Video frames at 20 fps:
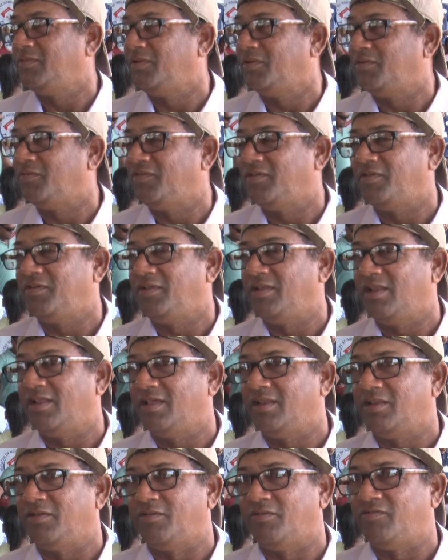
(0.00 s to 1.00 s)
They were very
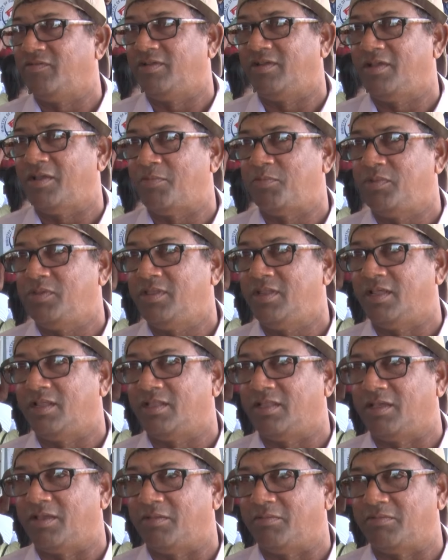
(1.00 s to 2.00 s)
glad, they were very happy that
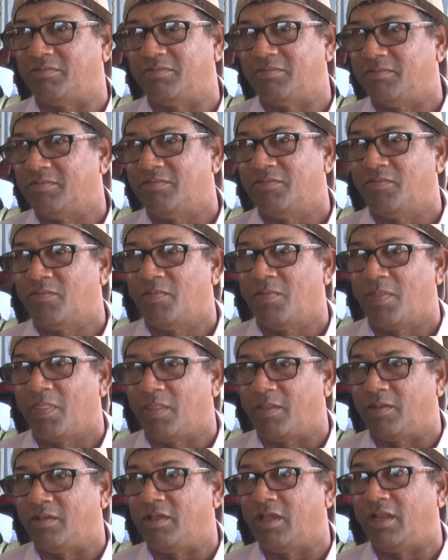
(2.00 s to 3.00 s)

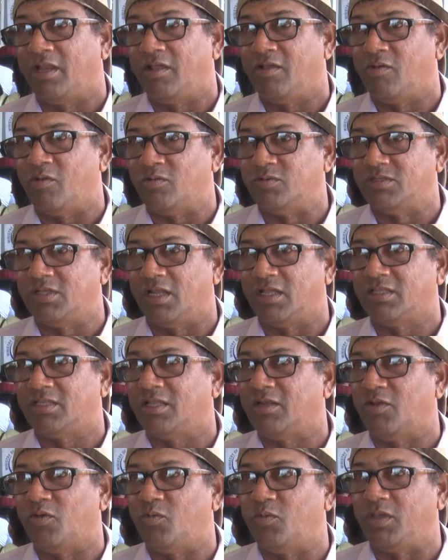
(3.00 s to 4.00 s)
we got a home slot
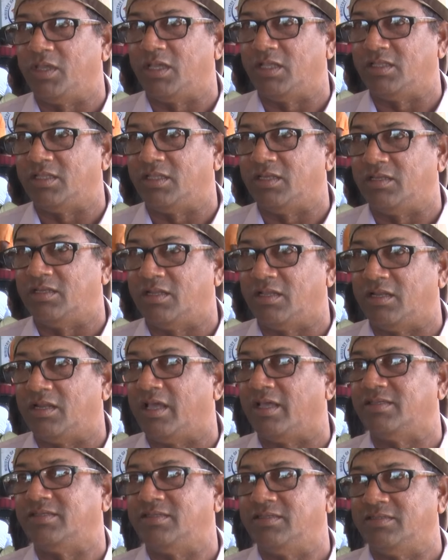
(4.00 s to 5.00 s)
and now we get an
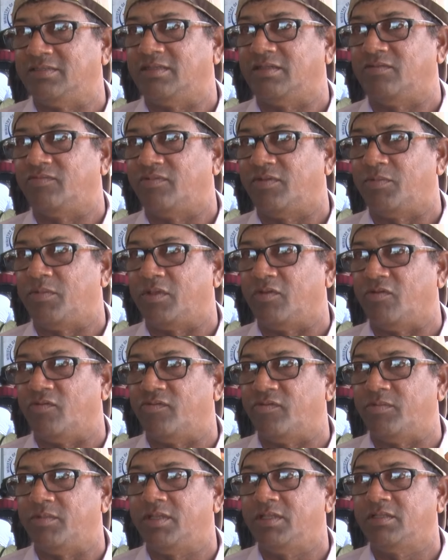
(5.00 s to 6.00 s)
assistant from the
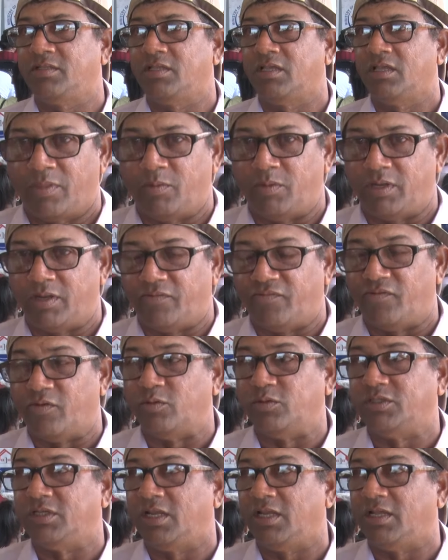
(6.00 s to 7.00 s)
government. With a
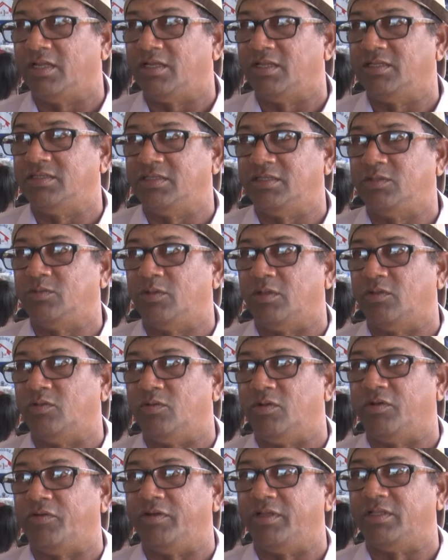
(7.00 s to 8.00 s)
voucher like this, it will
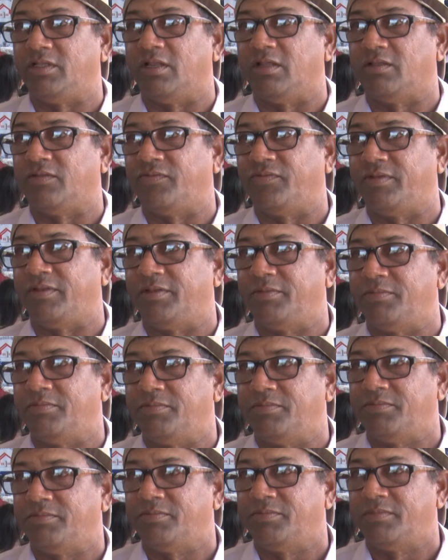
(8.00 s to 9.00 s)
do a great lot for them,
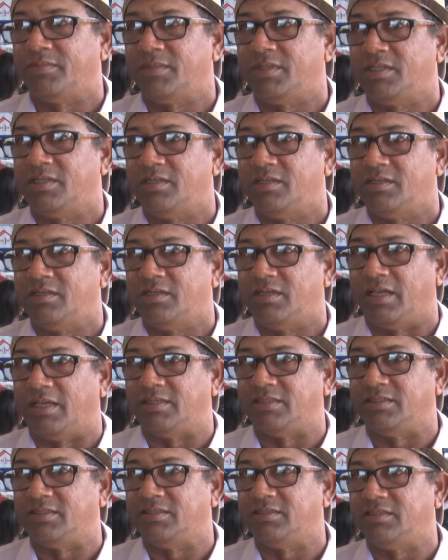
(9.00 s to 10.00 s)

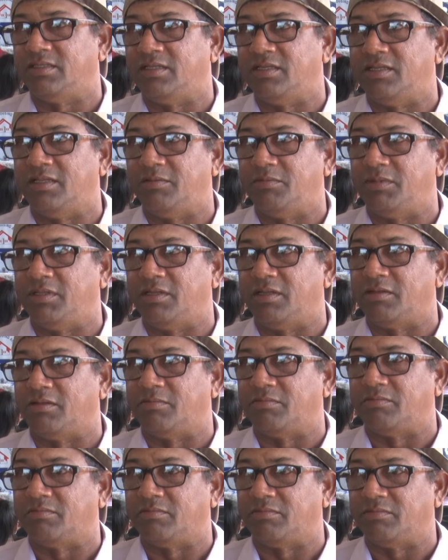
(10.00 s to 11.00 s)
assisting them in
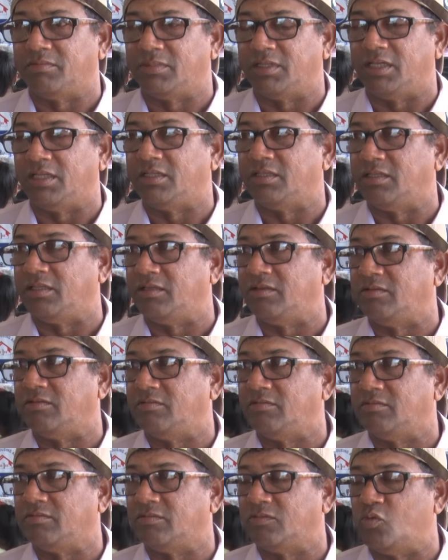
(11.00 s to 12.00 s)
getting
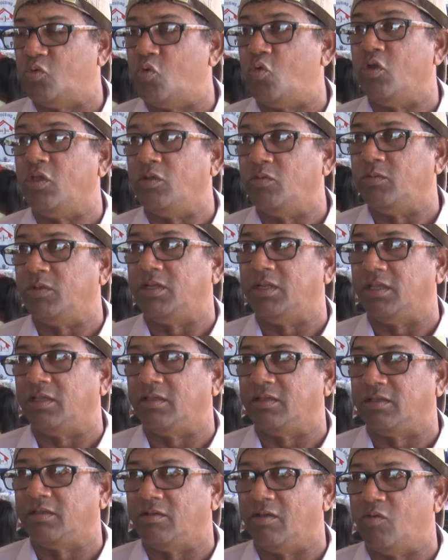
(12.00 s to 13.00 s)
going with
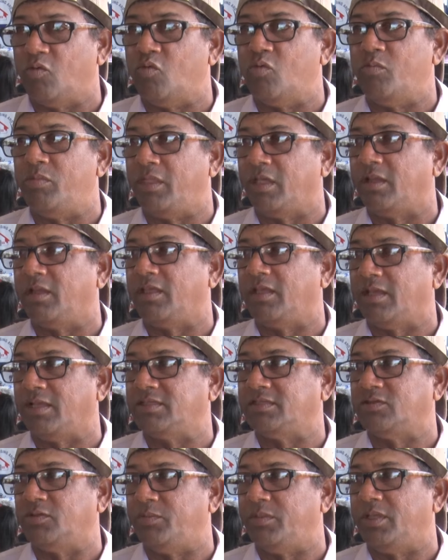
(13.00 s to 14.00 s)
the home that they
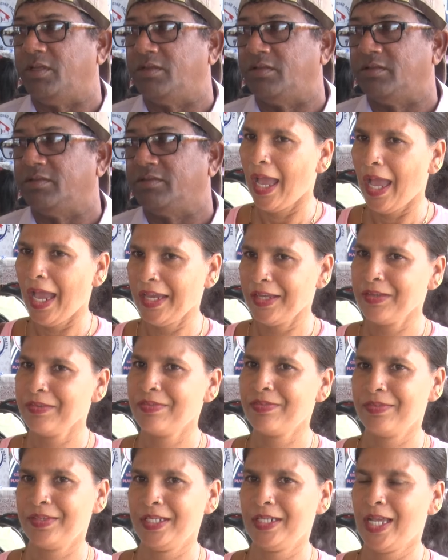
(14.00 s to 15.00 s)
have to build. I
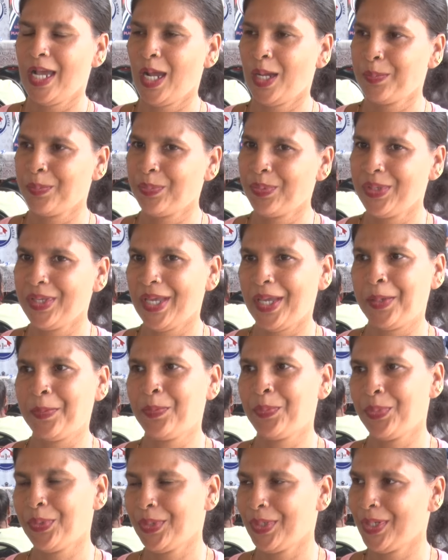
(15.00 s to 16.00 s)
feel happy
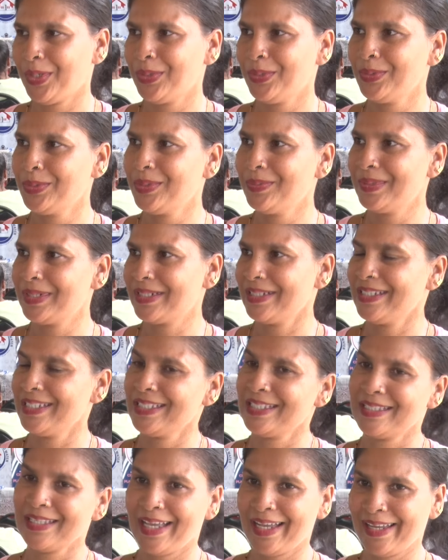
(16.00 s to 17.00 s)
and proud
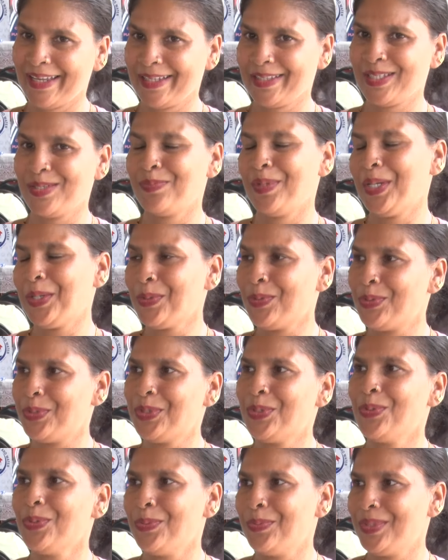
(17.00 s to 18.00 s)
because I'm getting my
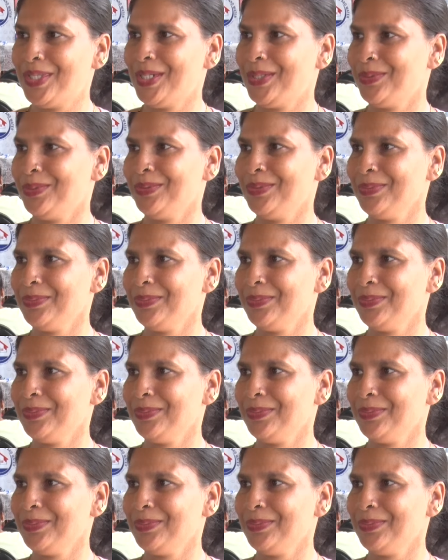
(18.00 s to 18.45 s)
own home now.